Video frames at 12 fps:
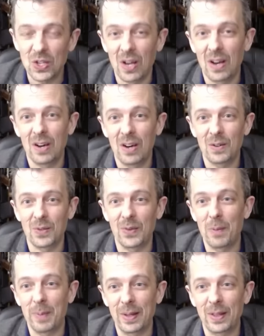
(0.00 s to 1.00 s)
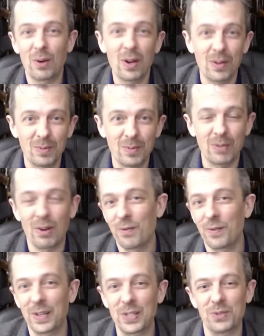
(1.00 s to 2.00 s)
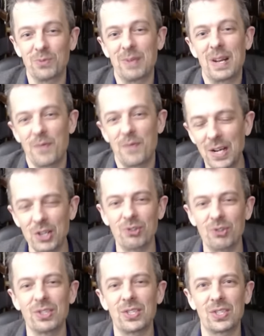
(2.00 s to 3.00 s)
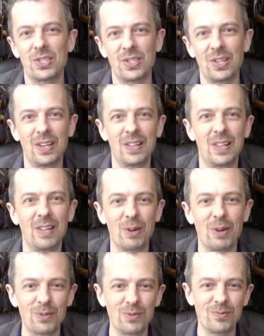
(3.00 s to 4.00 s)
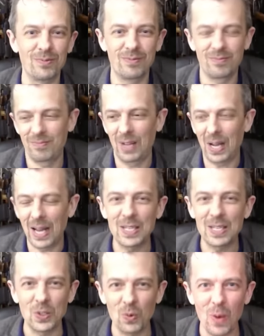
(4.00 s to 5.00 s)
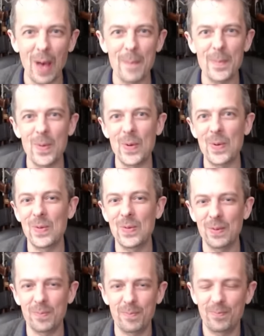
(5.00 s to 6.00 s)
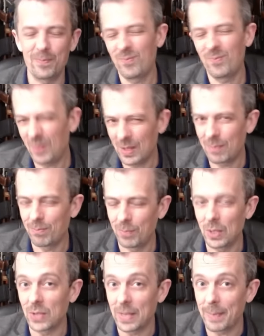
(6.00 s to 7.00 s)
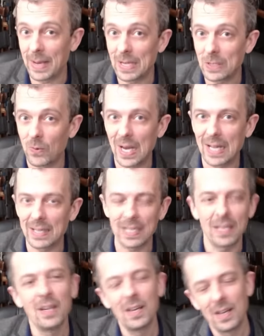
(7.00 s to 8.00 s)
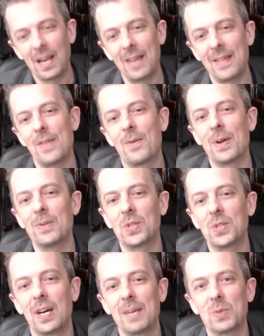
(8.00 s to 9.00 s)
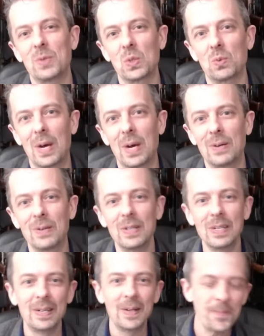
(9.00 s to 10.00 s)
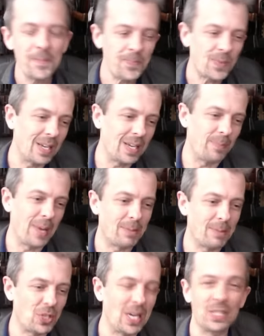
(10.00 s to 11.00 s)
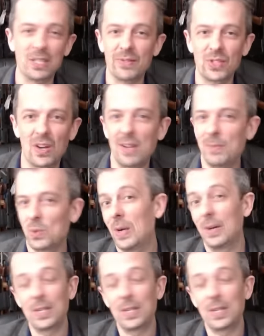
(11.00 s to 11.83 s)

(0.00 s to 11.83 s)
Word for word: are developing their own, with their own fictional manufacturers and their own classes of weapon, loosely based on reality, and then their own types as well, and perhaps change over time as well. It's,